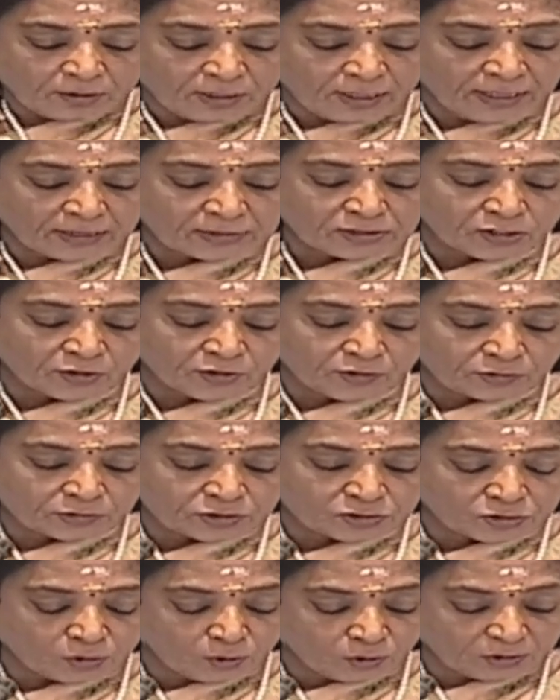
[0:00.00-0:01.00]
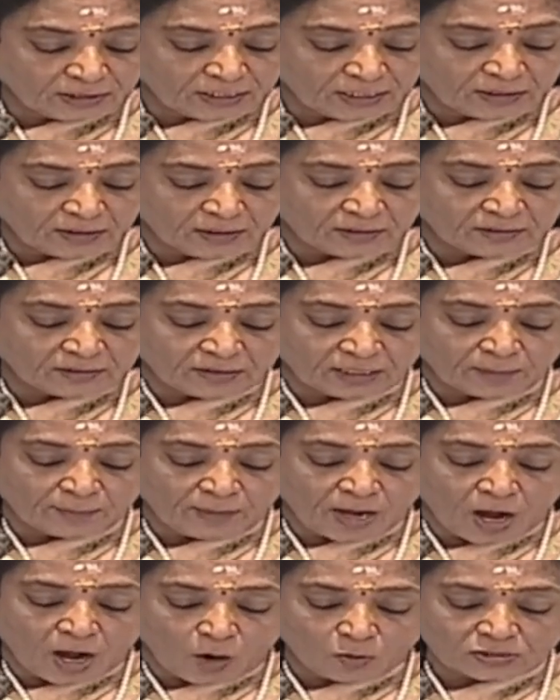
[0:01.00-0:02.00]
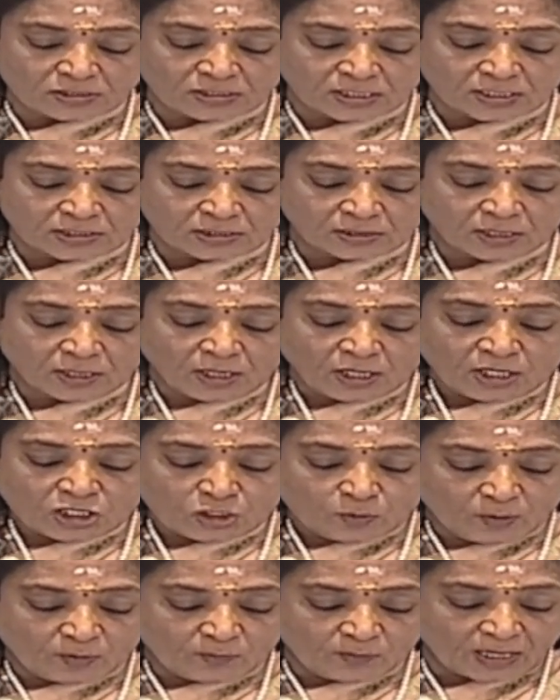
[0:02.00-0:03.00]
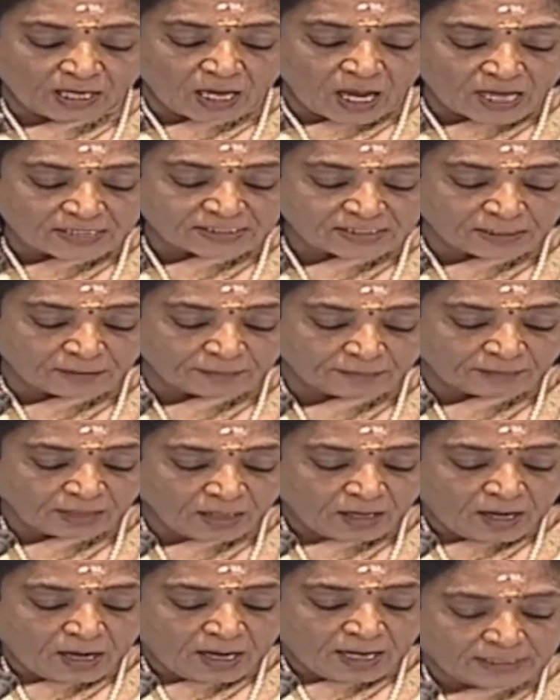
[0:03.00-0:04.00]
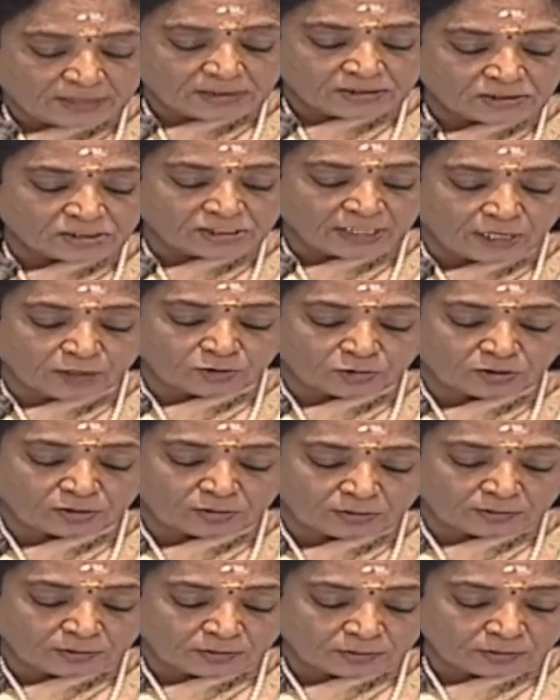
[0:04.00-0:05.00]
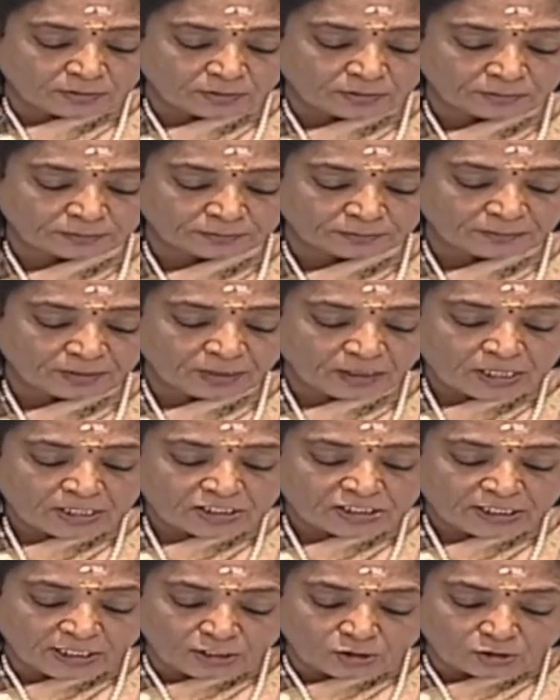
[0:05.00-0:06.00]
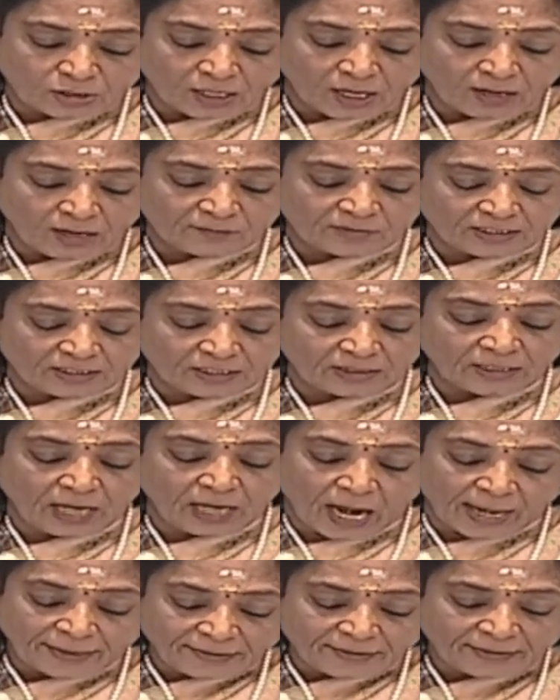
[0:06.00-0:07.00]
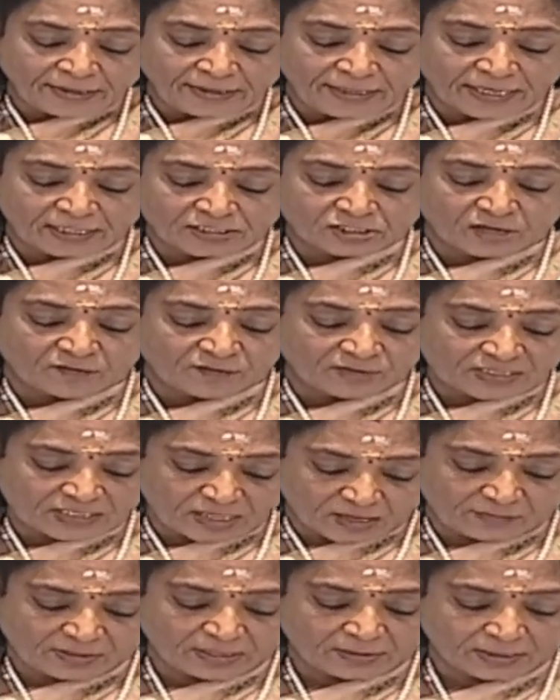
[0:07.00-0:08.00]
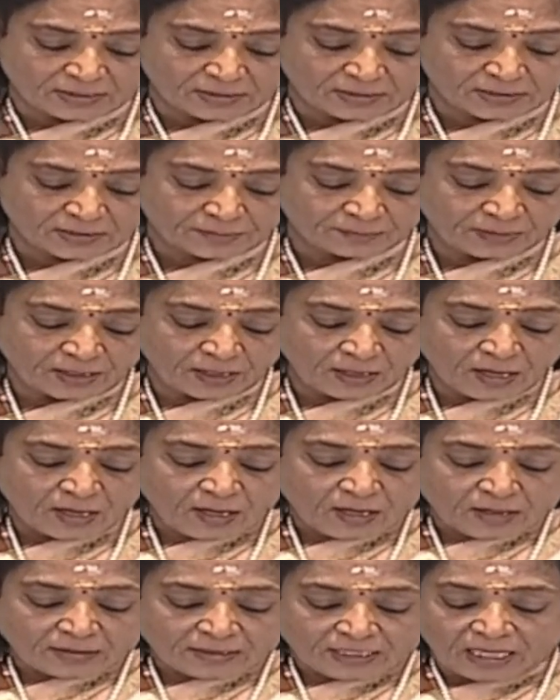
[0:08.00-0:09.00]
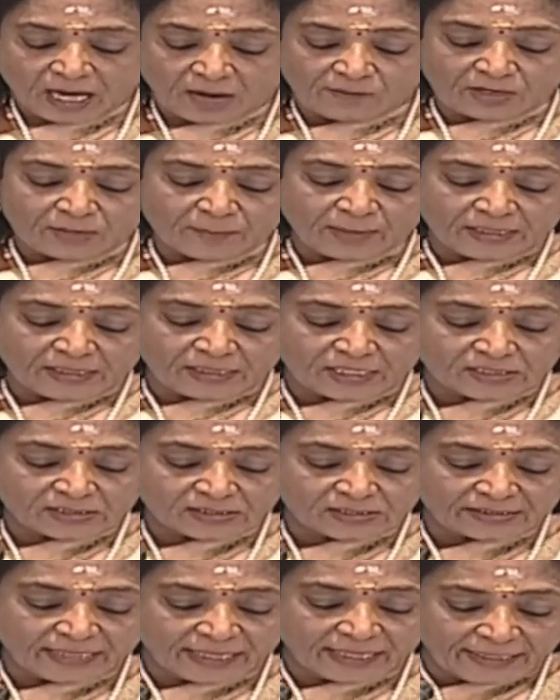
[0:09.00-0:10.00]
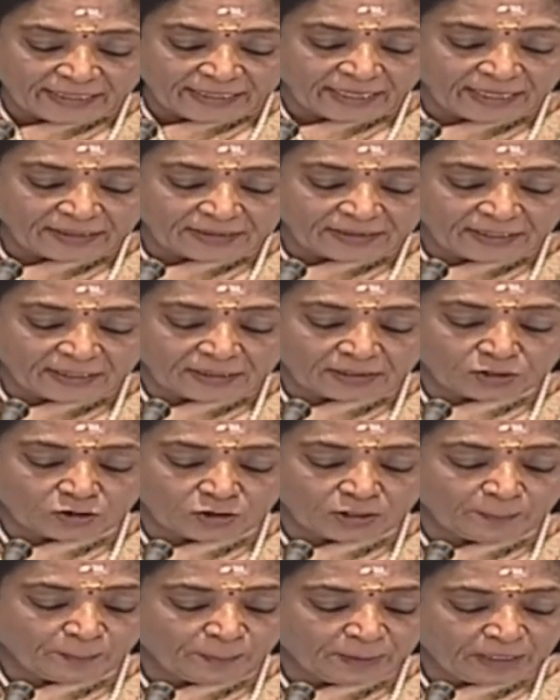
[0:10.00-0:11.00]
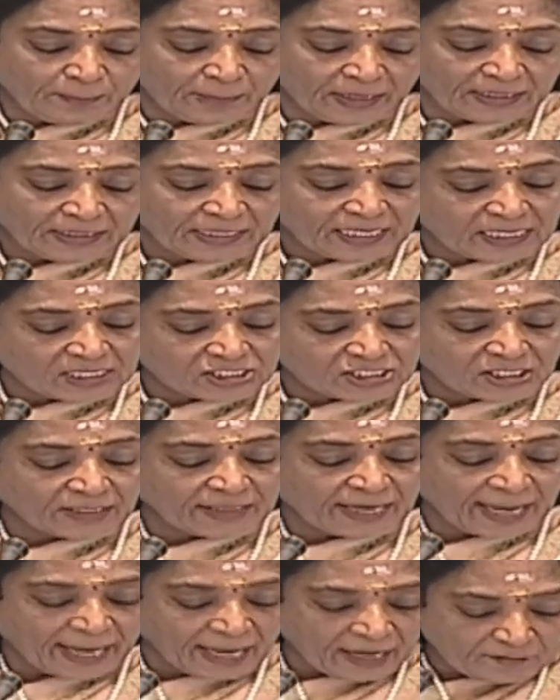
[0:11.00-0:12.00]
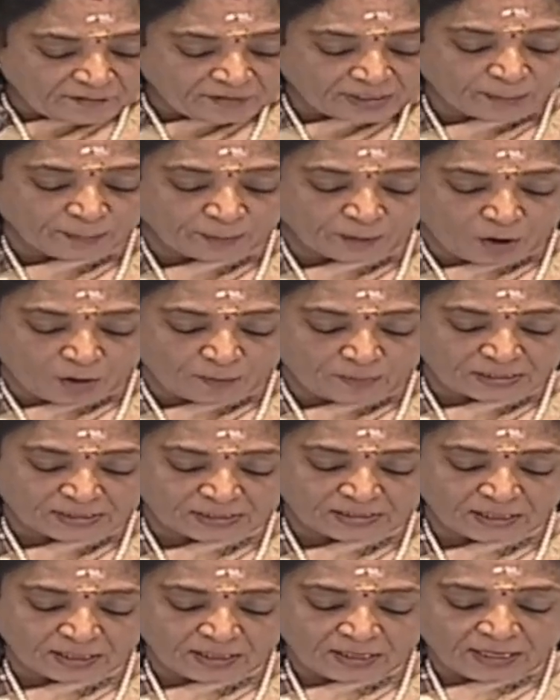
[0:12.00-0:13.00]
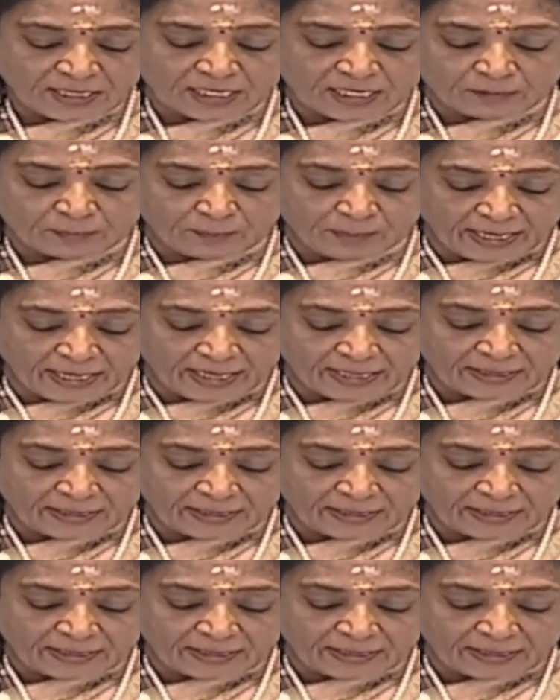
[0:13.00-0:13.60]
Gruha Jyoti, Indrama houses, Yuva Vikasam, and Chayuta within 100 days of its governance. The government is dedicated to implement each and every promise it